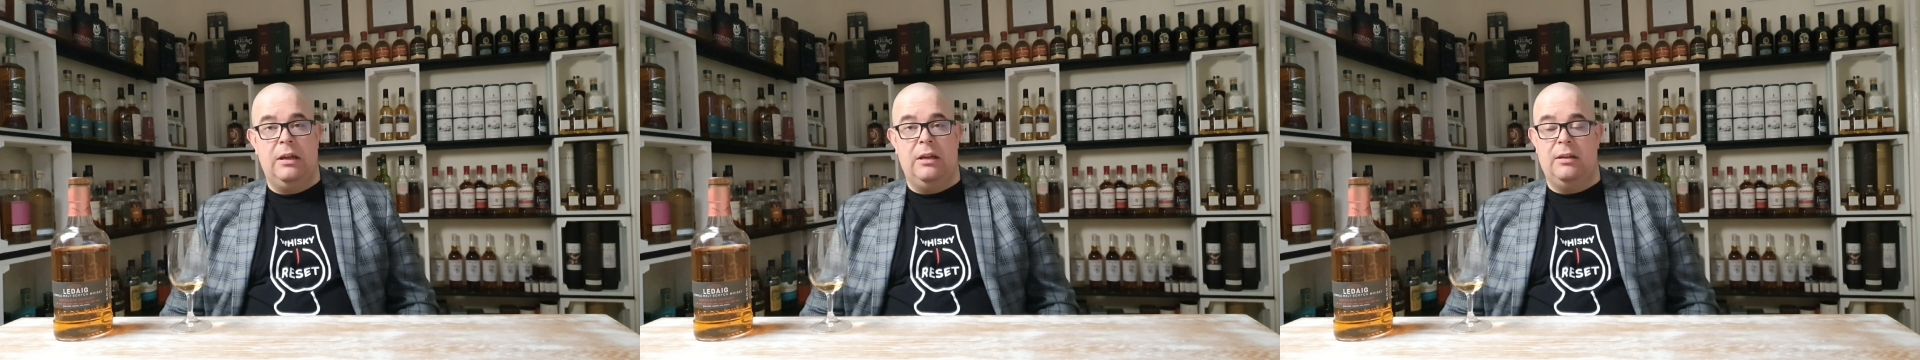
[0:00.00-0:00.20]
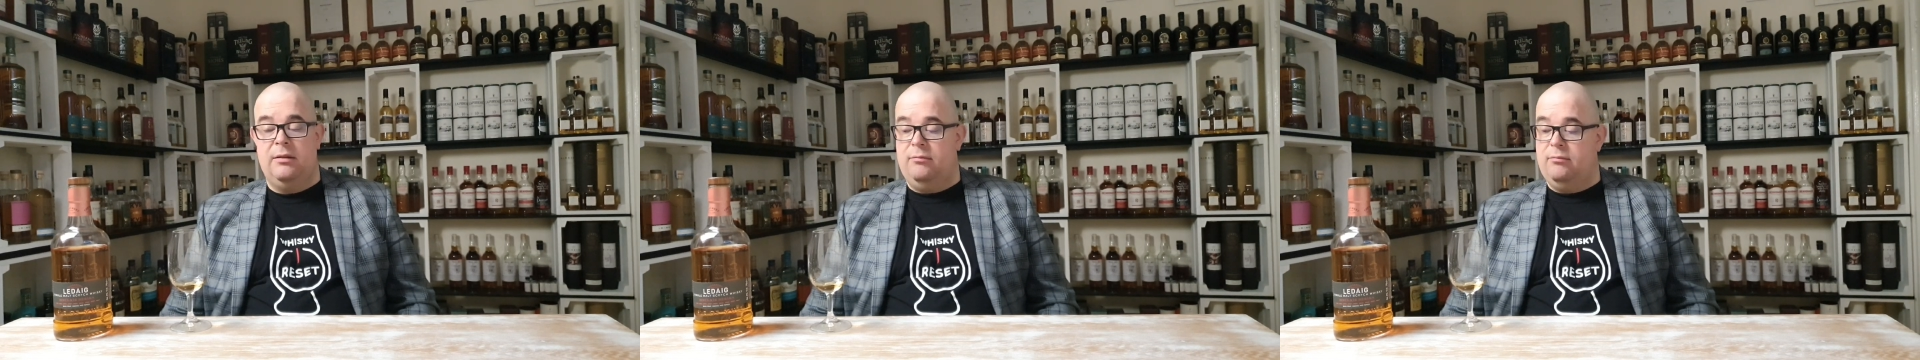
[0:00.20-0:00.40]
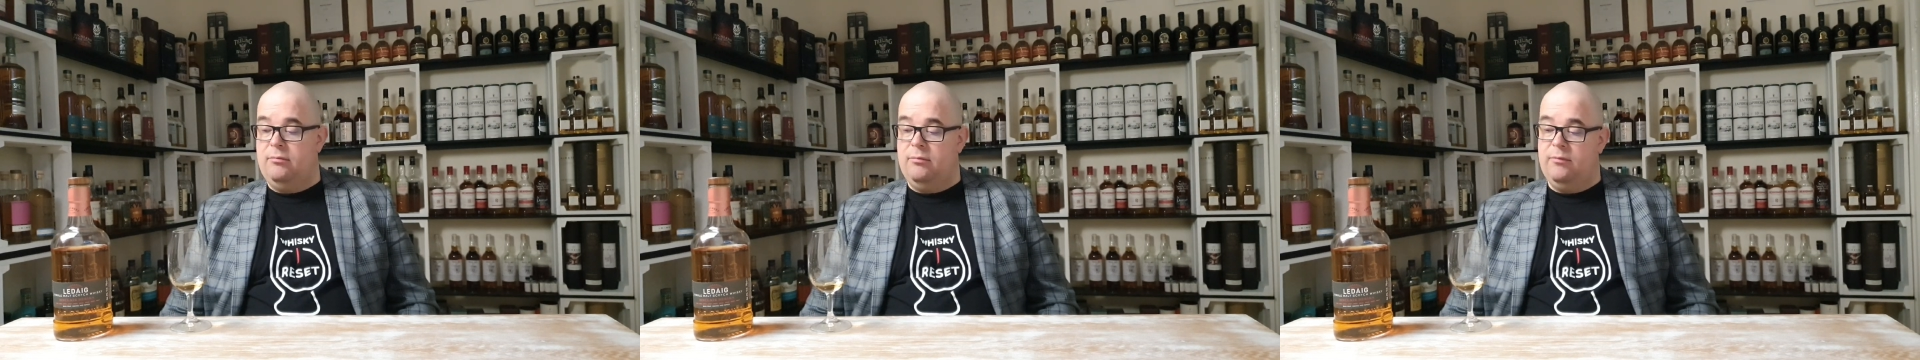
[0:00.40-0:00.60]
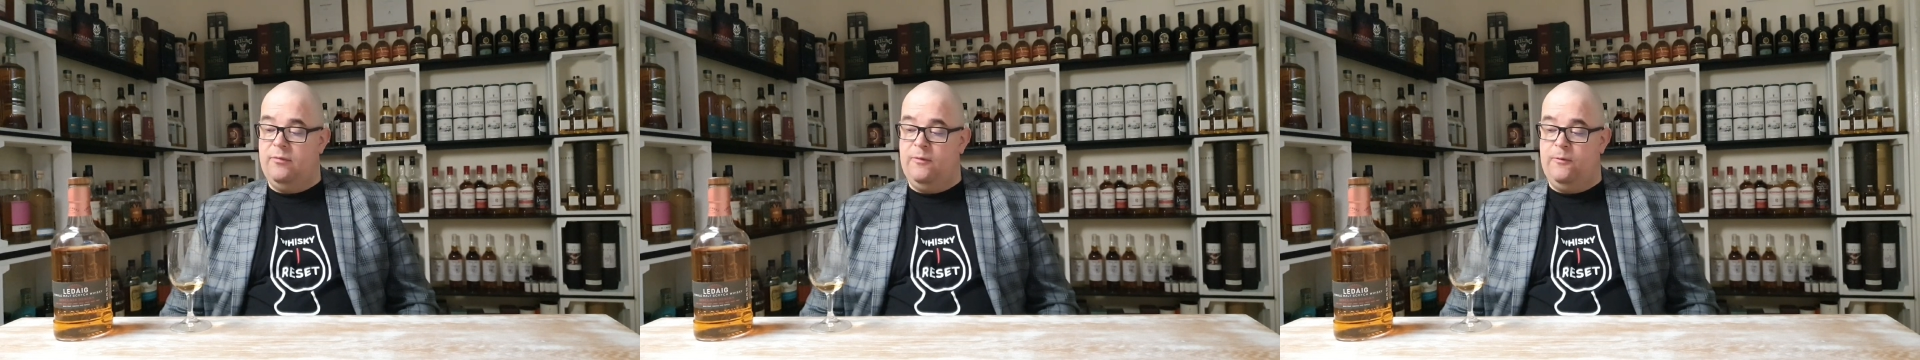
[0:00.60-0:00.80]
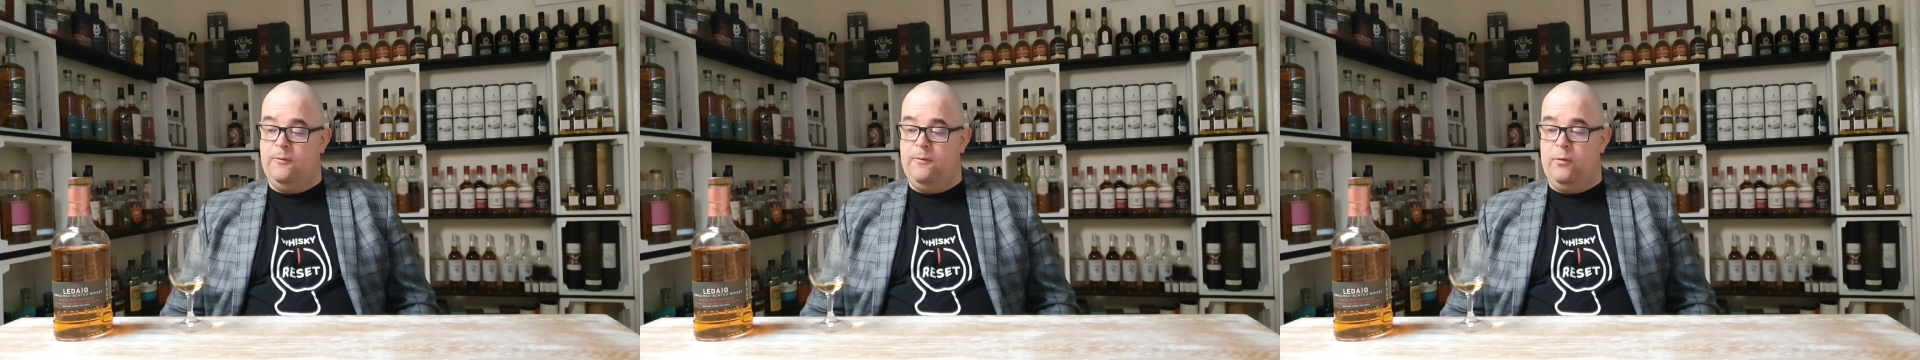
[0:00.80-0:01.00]
and
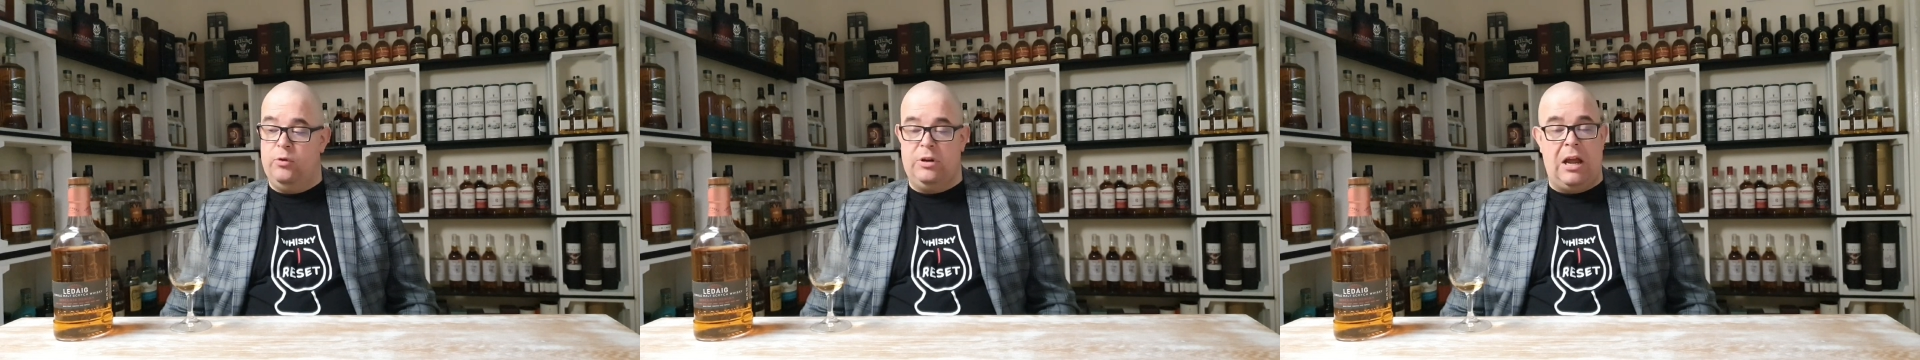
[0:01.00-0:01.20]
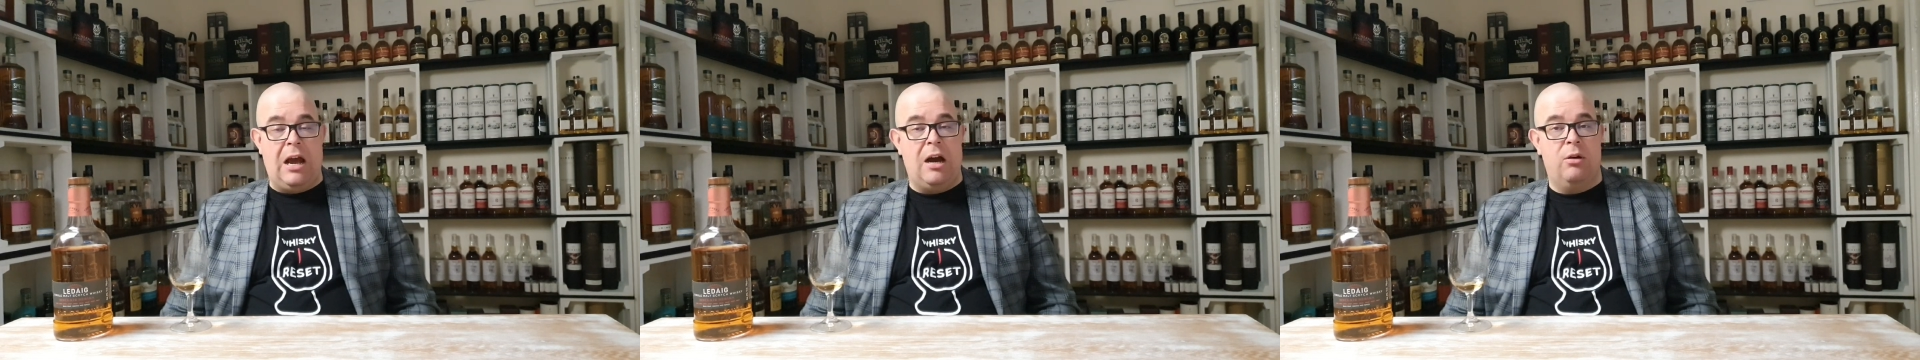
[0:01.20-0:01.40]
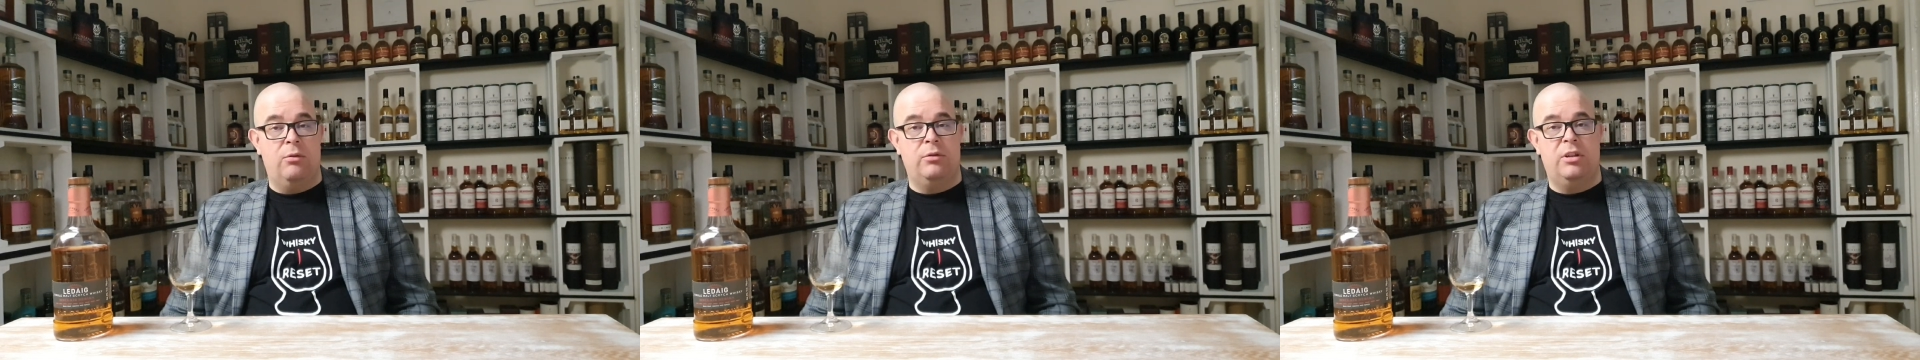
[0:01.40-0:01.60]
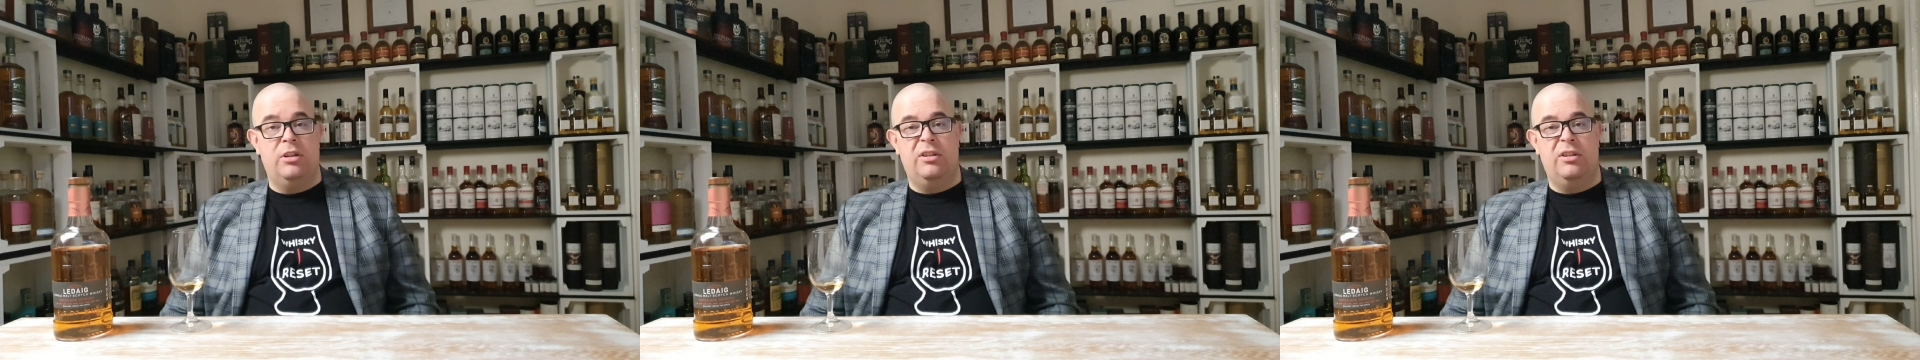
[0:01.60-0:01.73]
for now